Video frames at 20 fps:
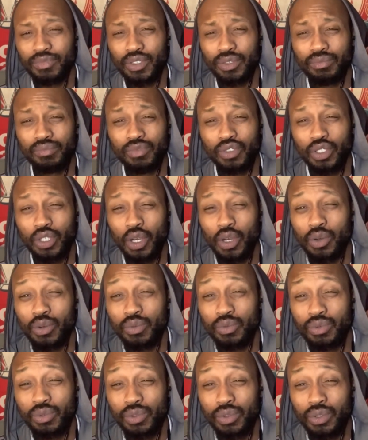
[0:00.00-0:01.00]

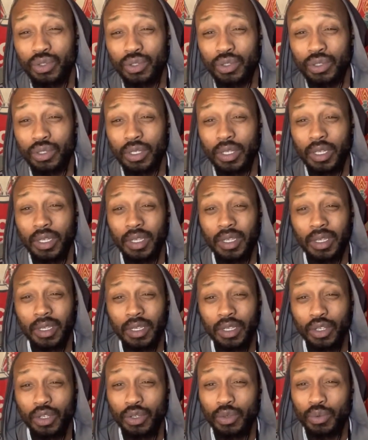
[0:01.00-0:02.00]
Jones,
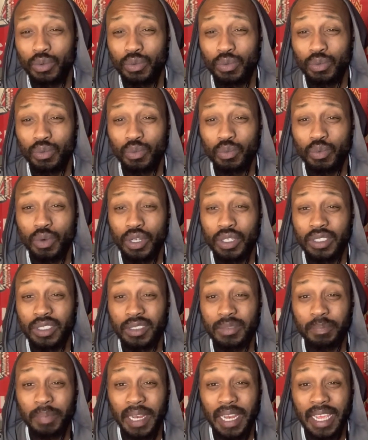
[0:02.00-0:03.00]
who
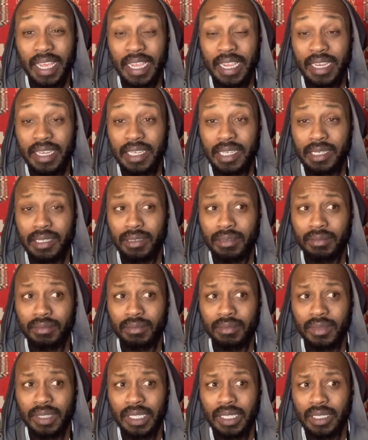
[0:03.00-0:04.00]
was played
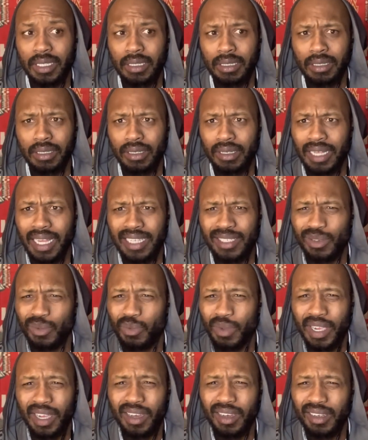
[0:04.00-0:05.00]
as a
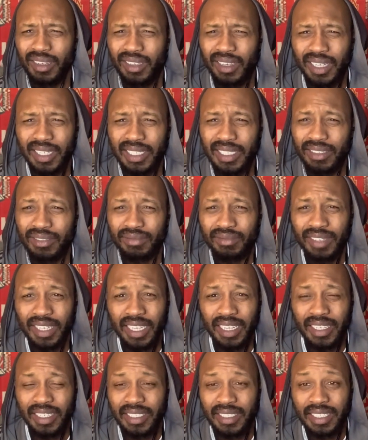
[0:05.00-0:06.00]
winger, didn't really
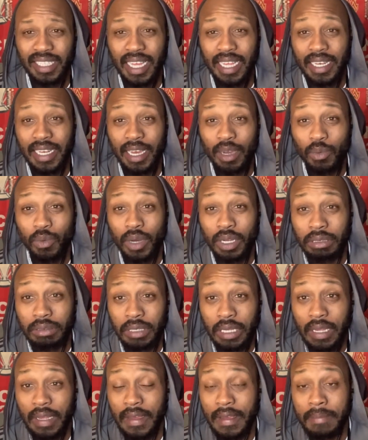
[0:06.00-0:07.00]
understand that
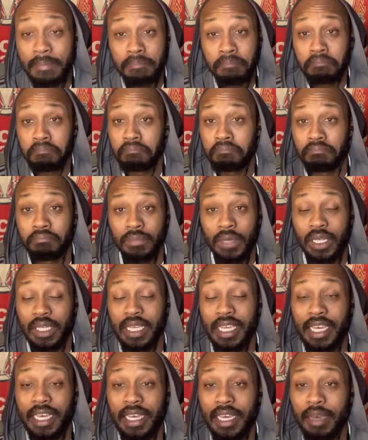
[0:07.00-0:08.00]
one. But
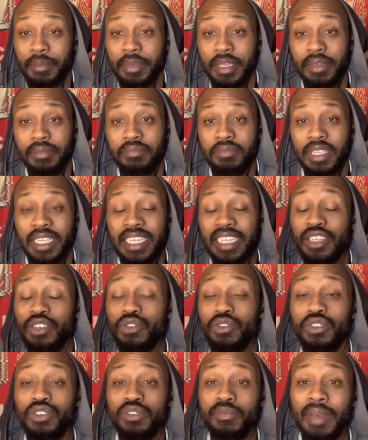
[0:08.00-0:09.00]
yeah, I mean, he didn't
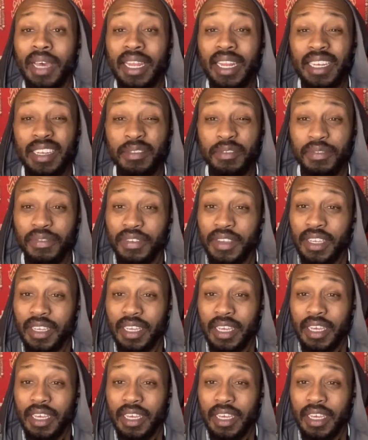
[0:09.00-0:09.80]
do too bad, I didn't think.